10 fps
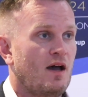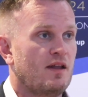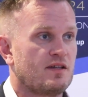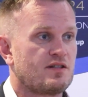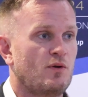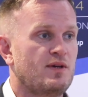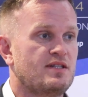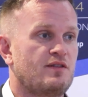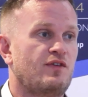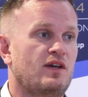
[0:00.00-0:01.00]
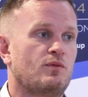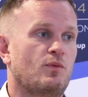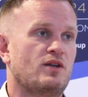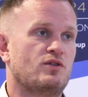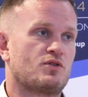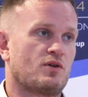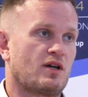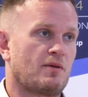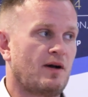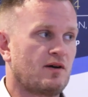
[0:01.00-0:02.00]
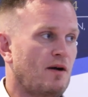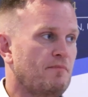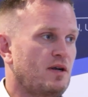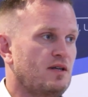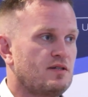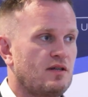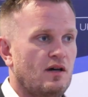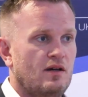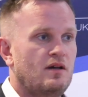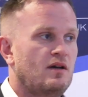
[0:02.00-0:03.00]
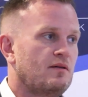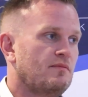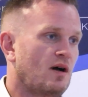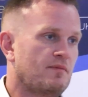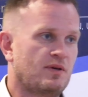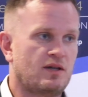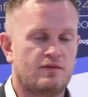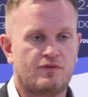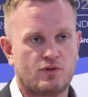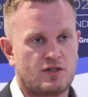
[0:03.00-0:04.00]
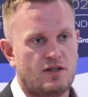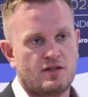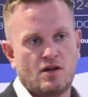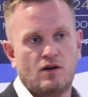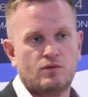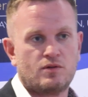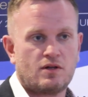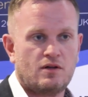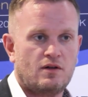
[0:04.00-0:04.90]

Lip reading: that's no easy feat when you're talking about companies that might be 40 years old